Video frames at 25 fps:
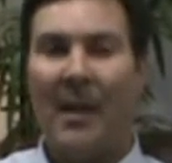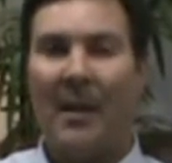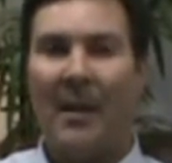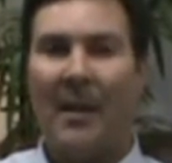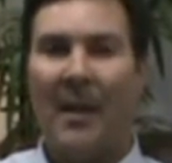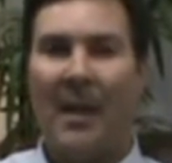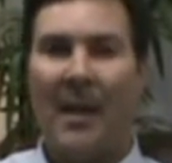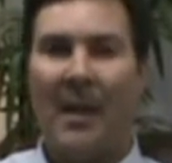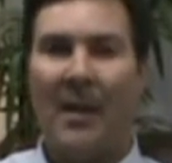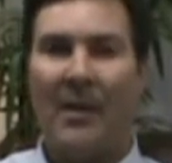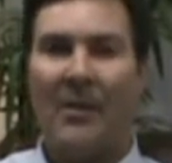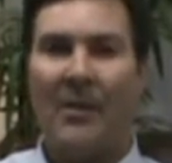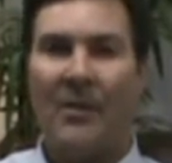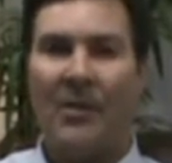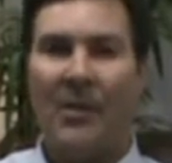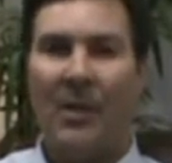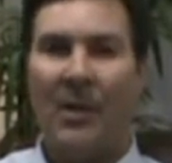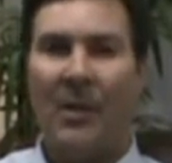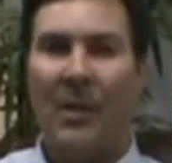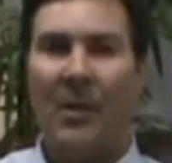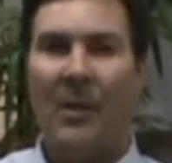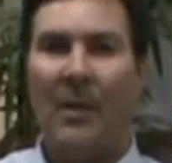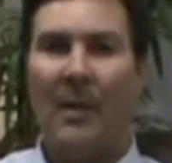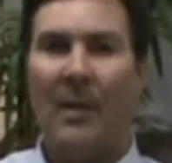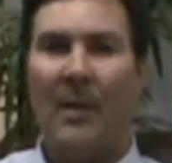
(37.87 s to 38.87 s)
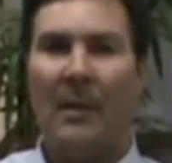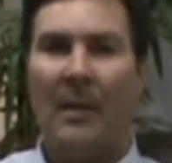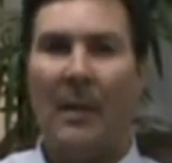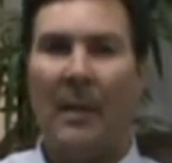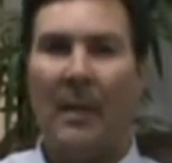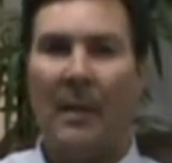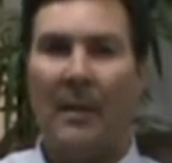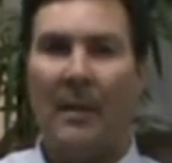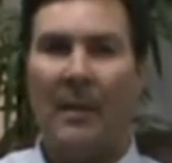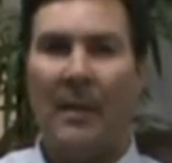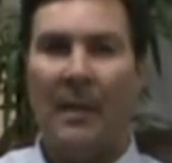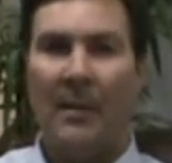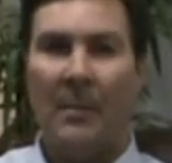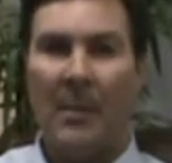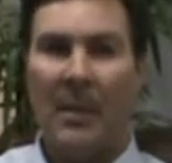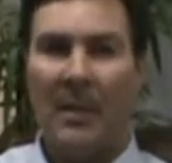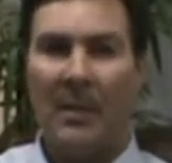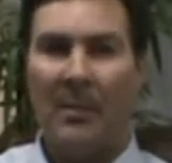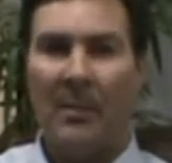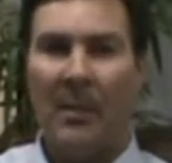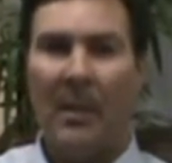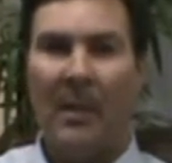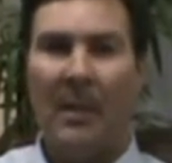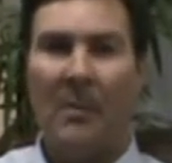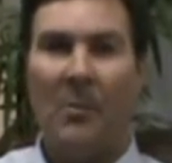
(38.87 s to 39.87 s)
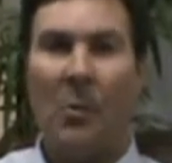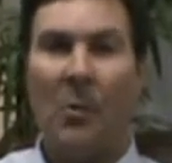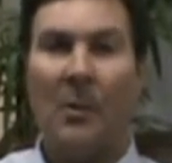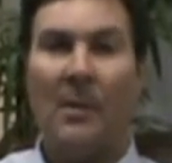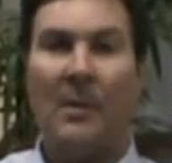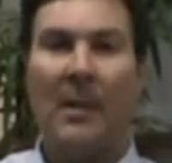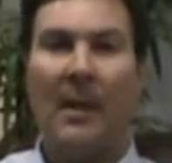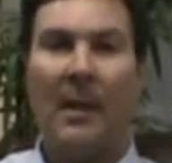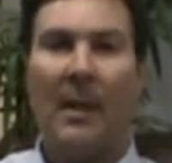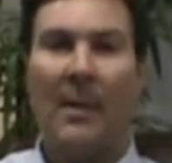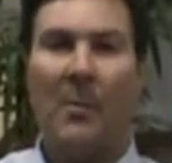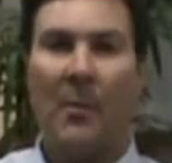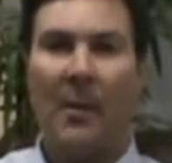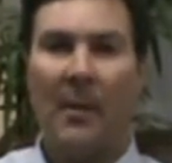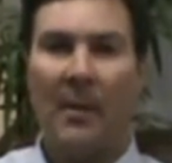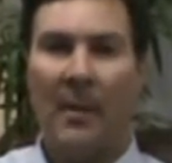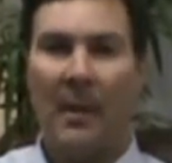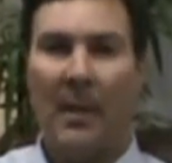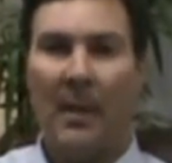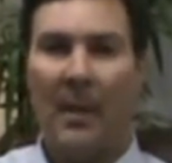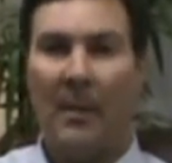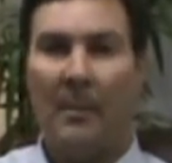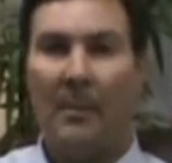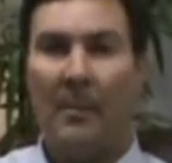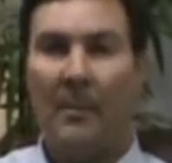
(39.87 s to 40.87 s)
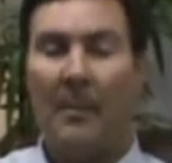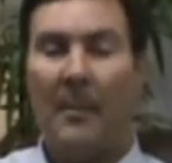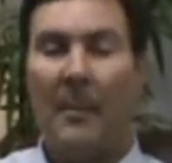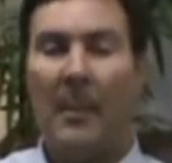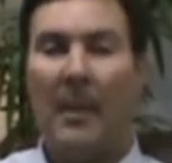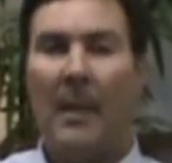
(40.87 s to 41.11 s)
out of the house soon and need to be spending more time with them,